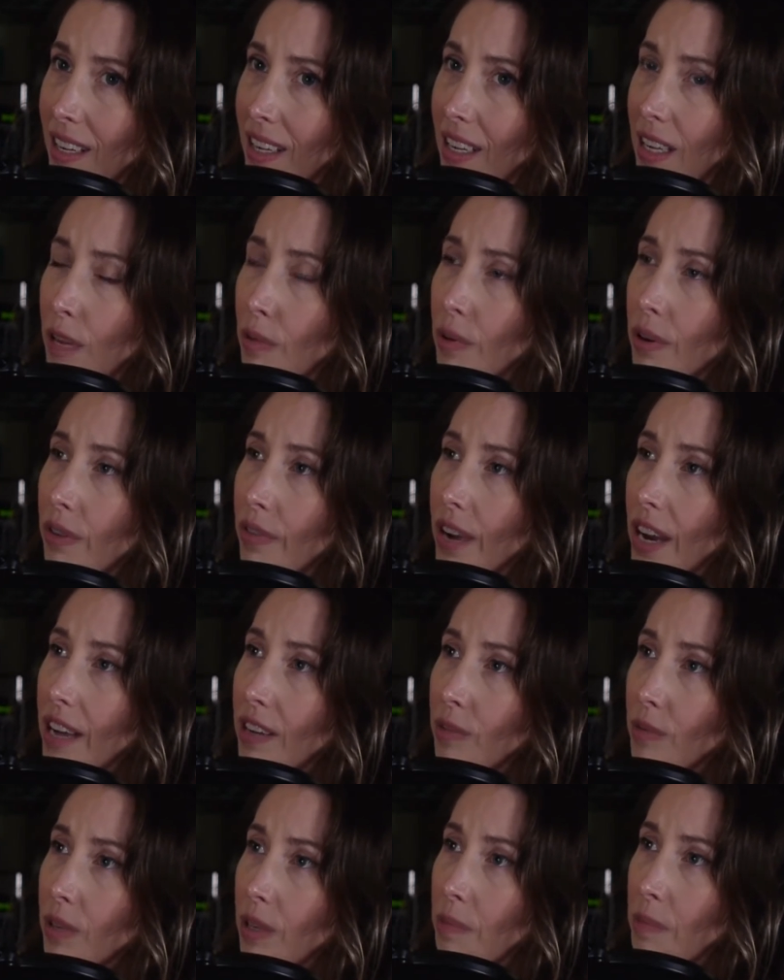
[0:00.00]
would have had
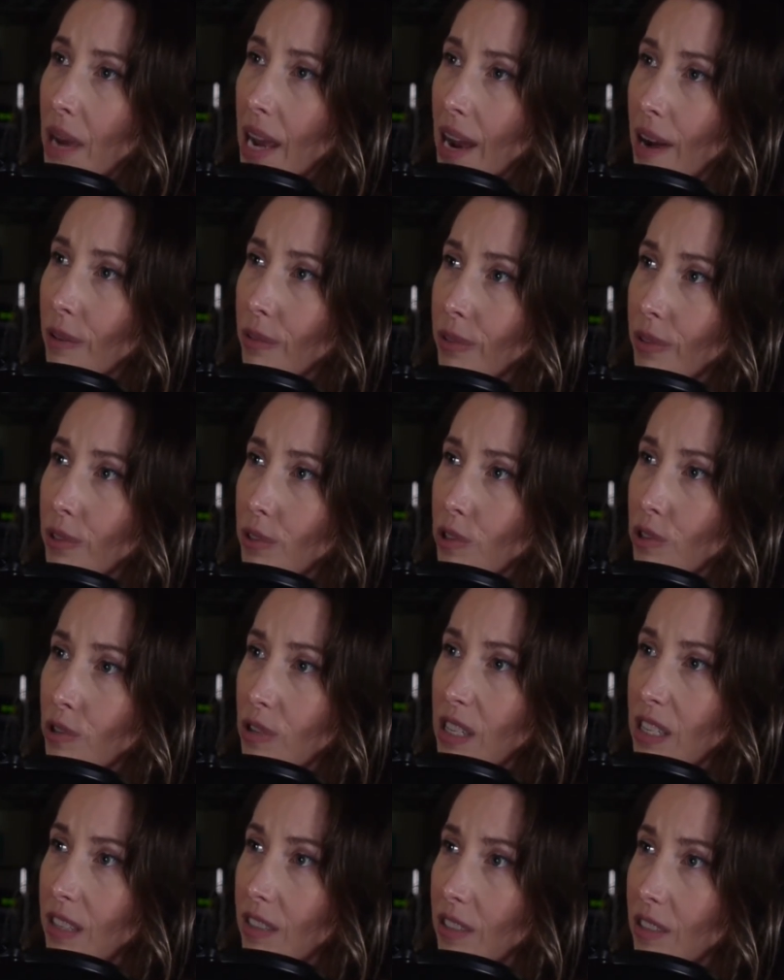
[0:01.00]
to really pound the
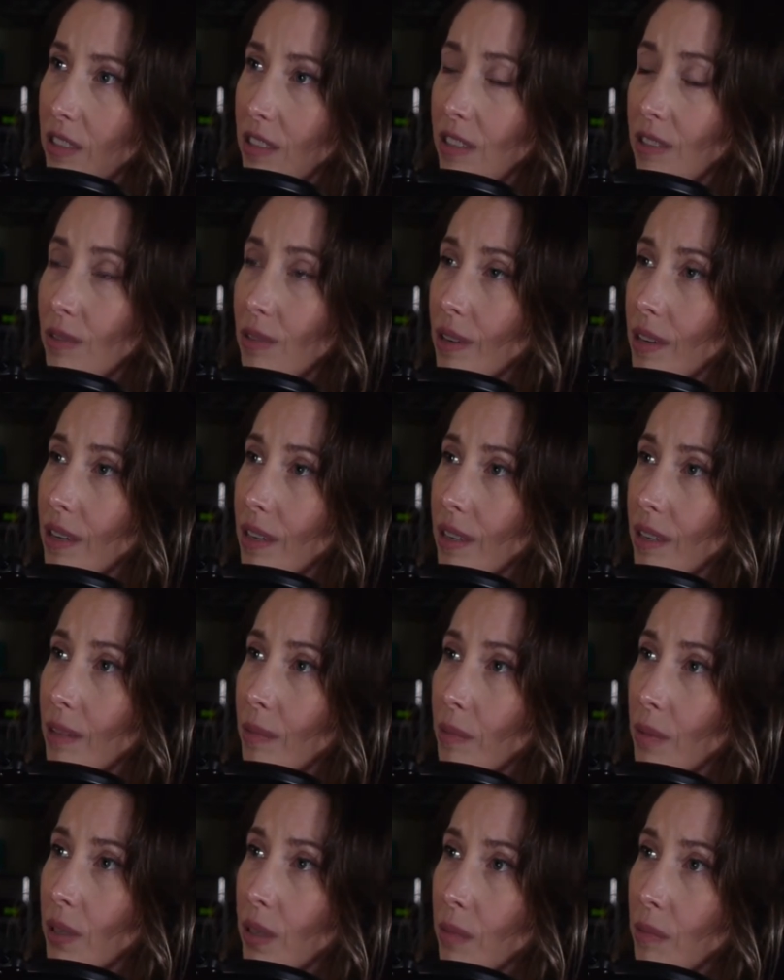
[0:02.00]
streets to
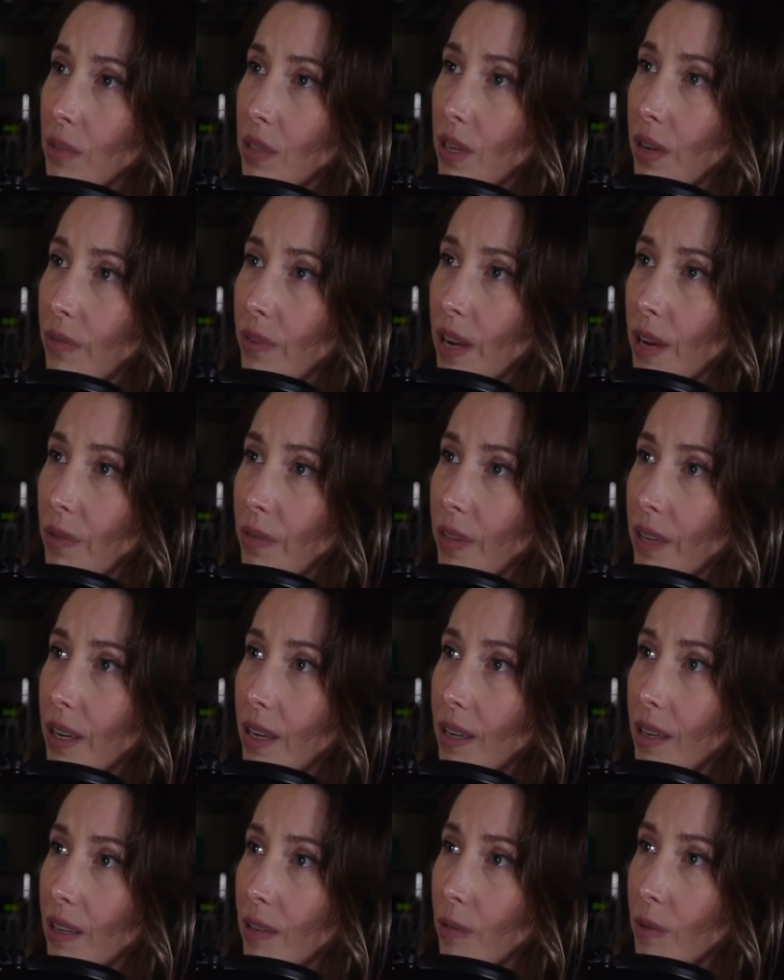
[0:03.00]
put himself out
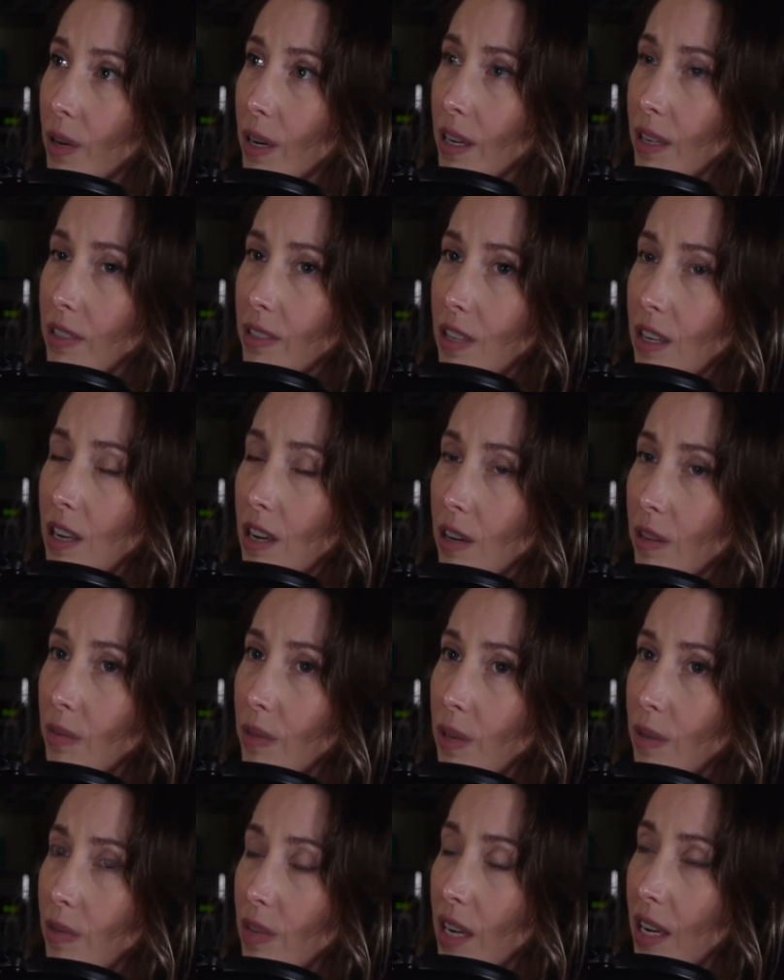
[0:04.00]
there, whereas Keanu
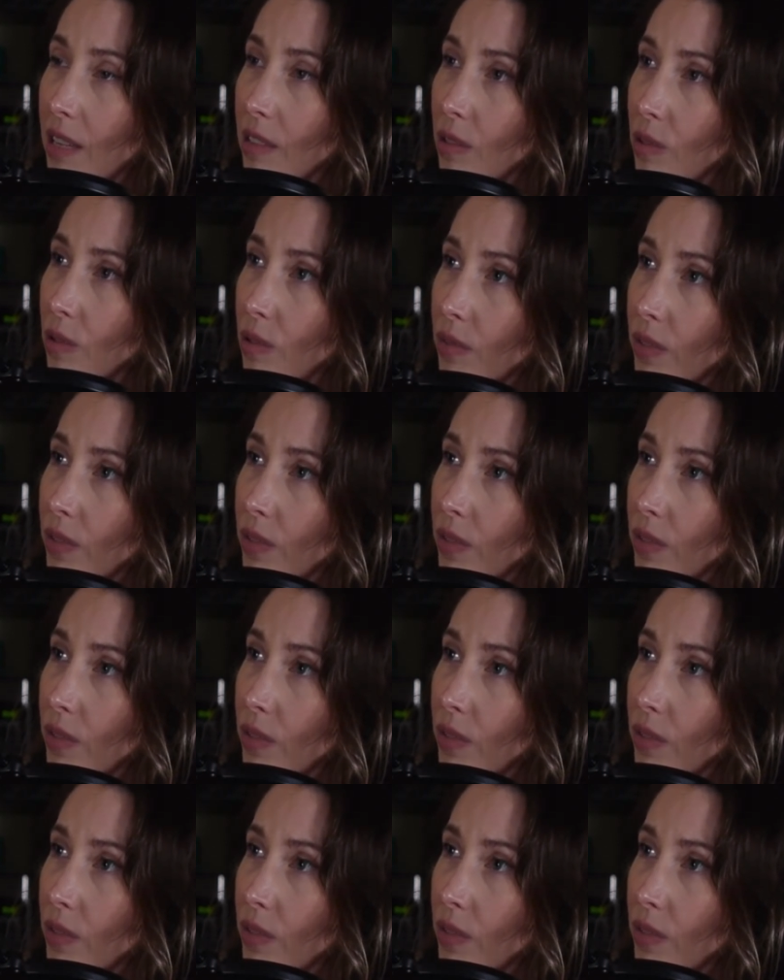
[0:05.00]
Reeves had sort of